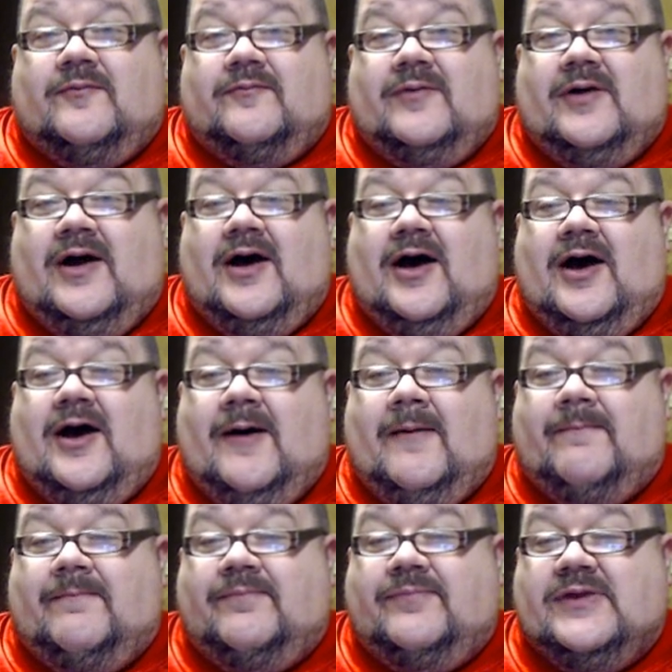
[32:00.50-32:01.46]
Uh,
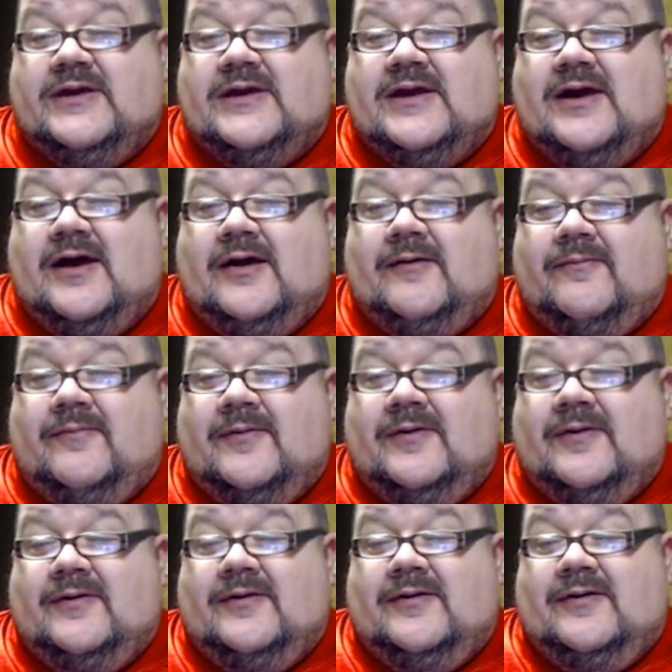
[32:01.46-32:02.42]
the uh,
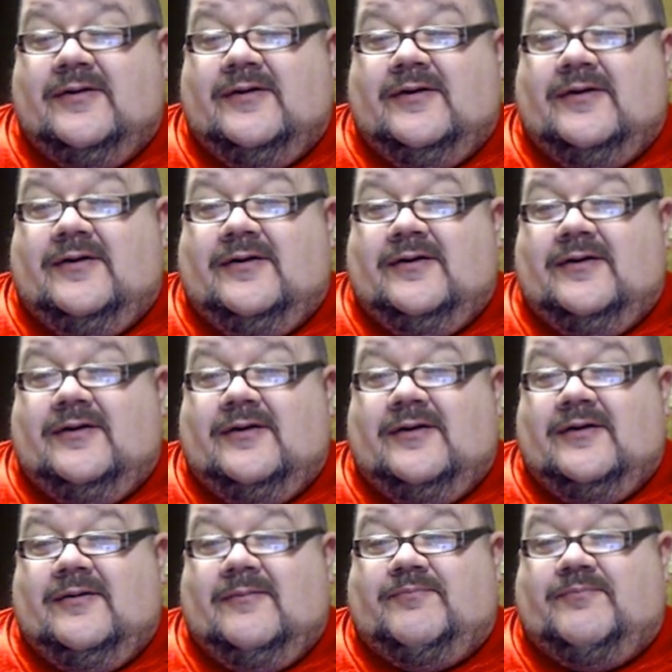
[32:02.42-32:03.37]

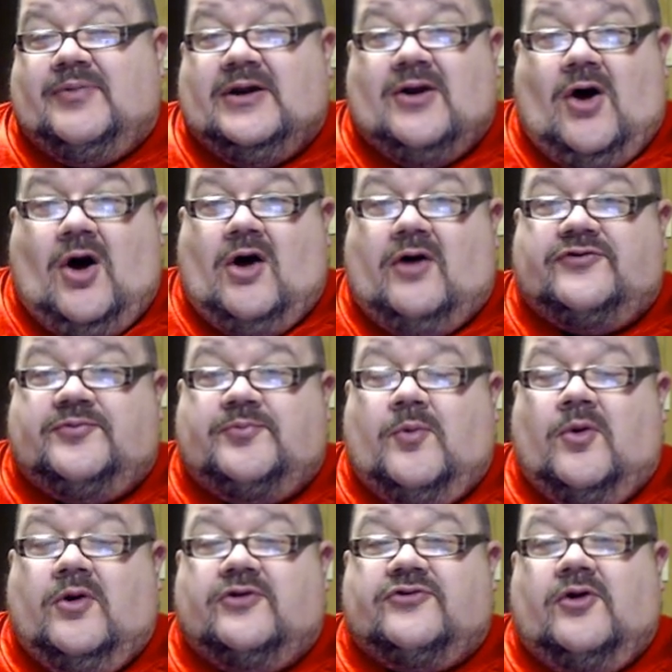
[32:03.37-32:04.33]
but all
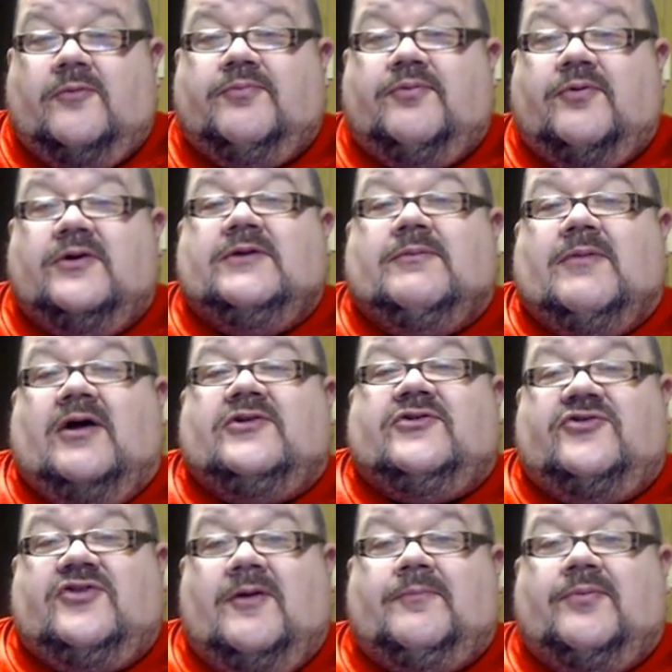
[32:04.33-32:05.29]
sports are pretty much
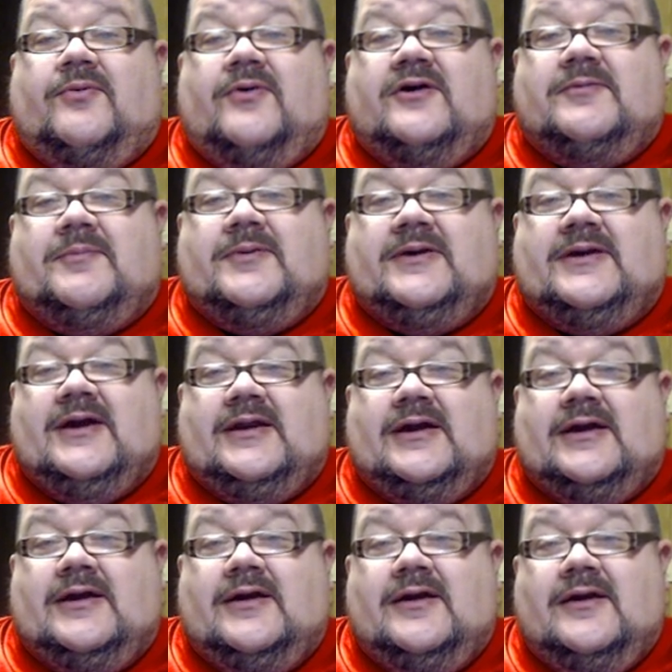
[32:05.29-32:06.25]
simple at the
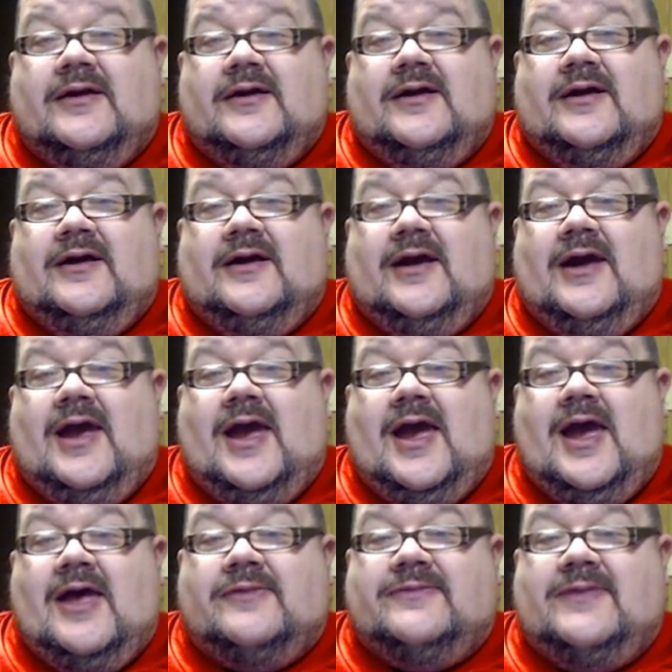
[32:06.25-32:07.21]
beginning,
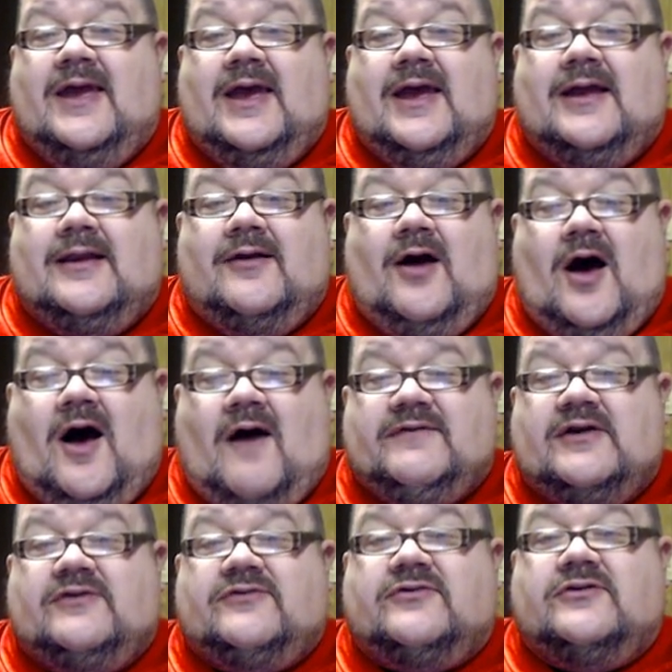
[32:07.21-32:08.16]
and then
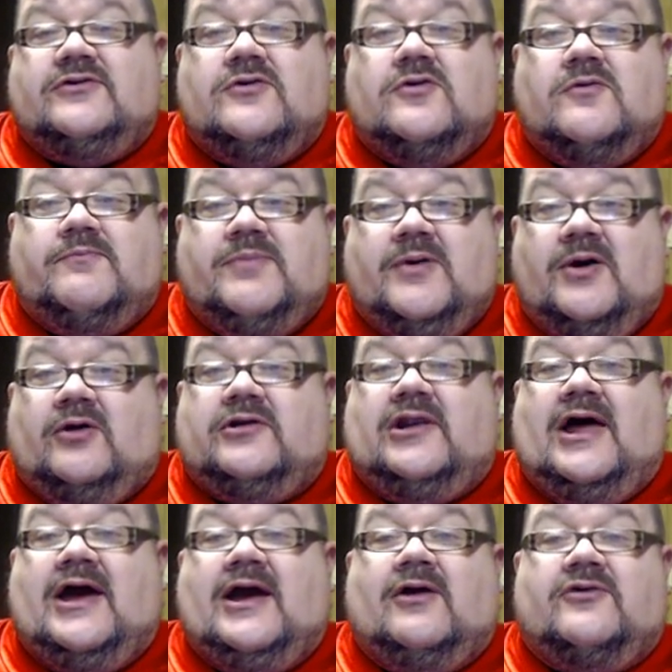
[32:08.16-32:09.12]
obviously you build
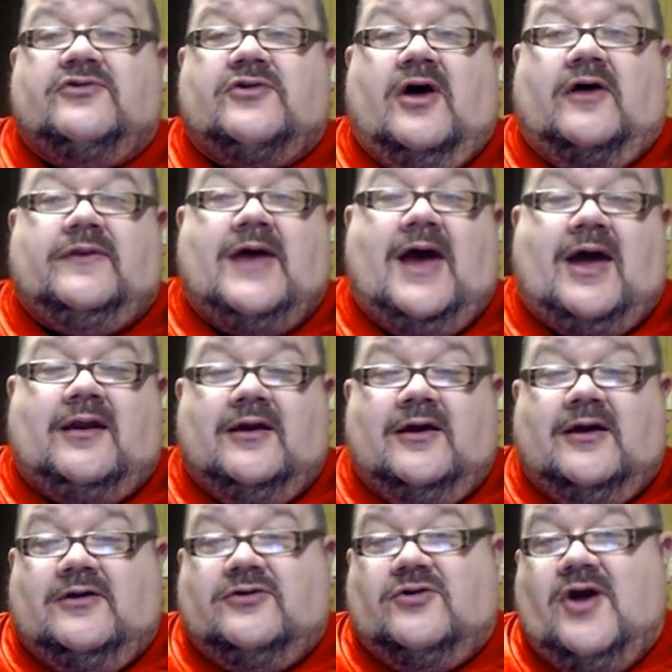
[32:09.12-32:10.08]
layers on that
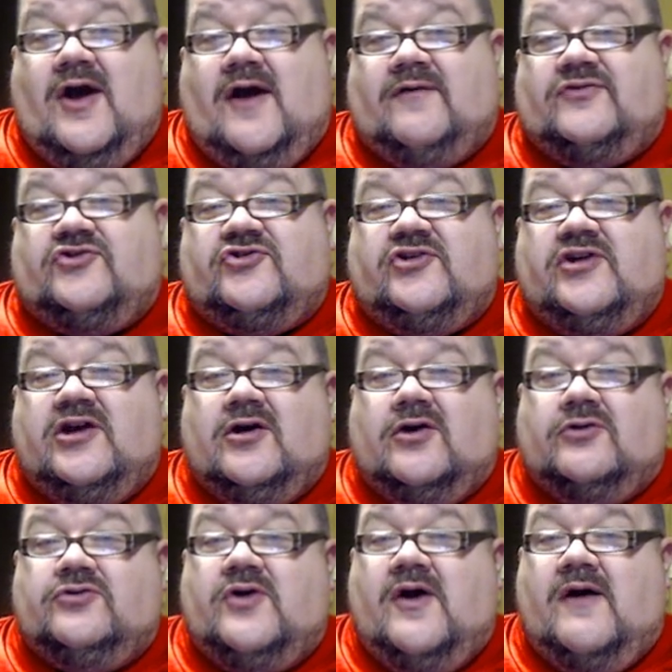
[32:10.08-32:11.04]
you have
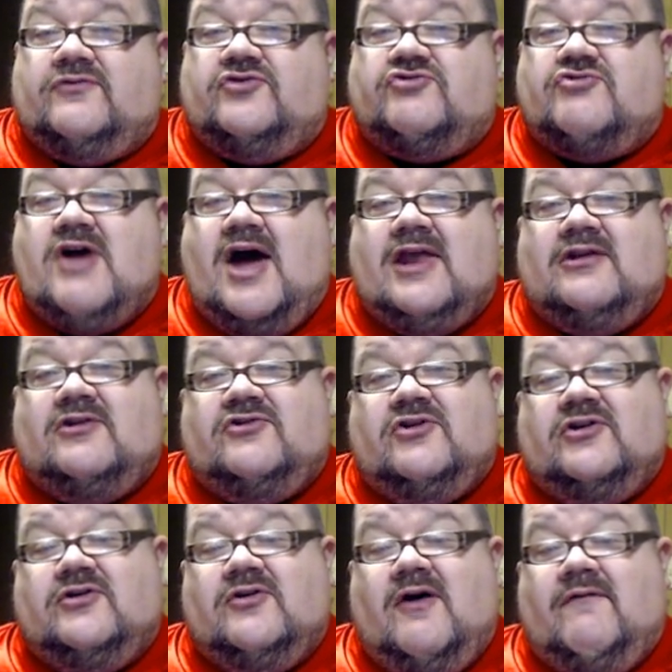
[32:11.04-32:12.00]
skill, you have strategy,
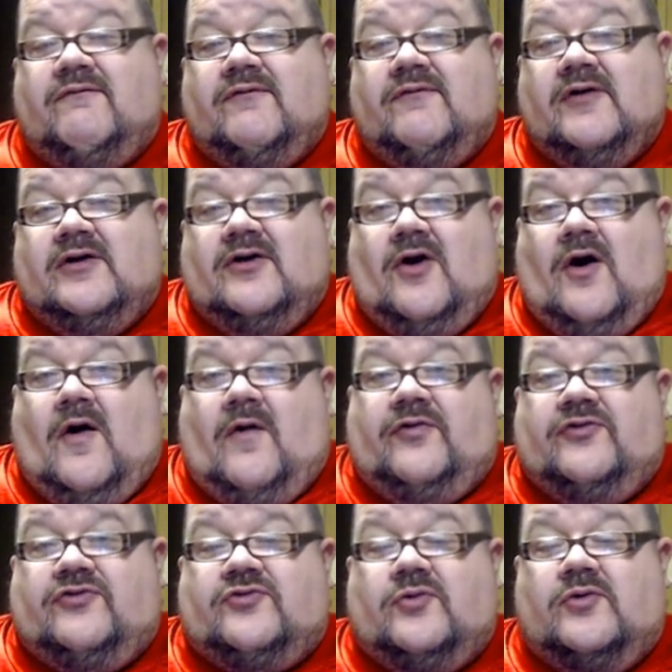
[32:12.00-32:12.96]
you have all
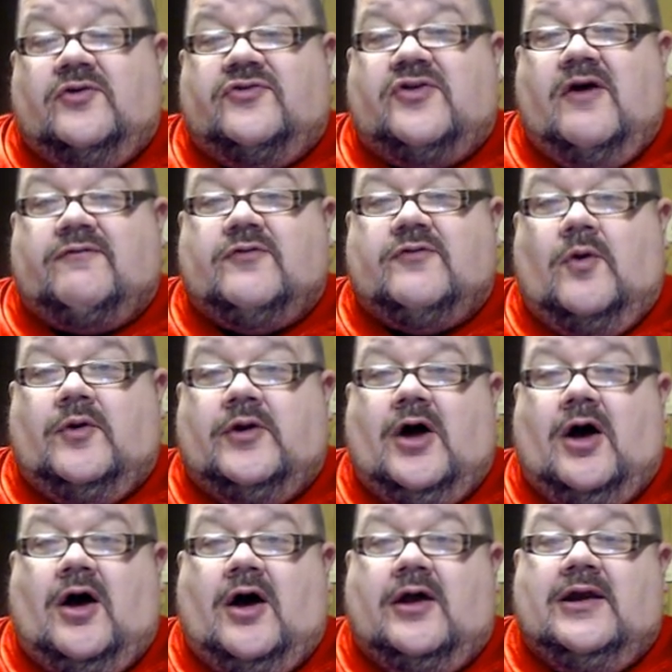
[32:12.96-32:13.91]
this sort of stuff going
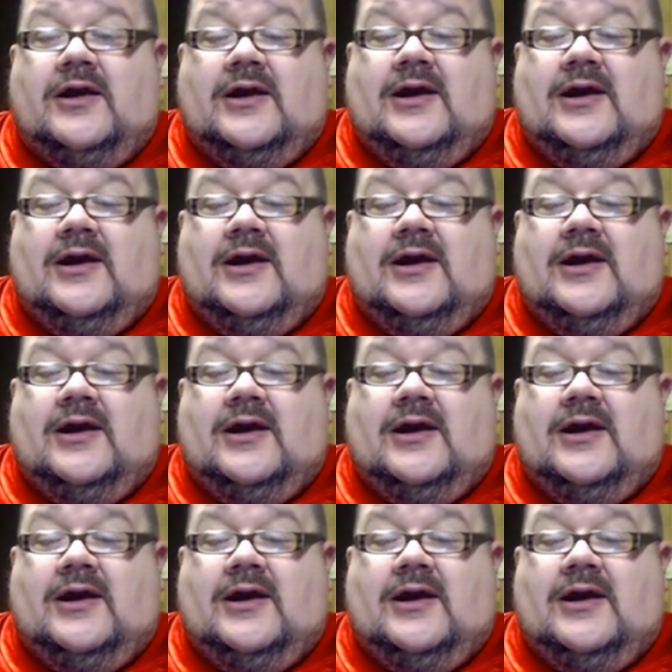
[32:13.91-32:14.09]
on.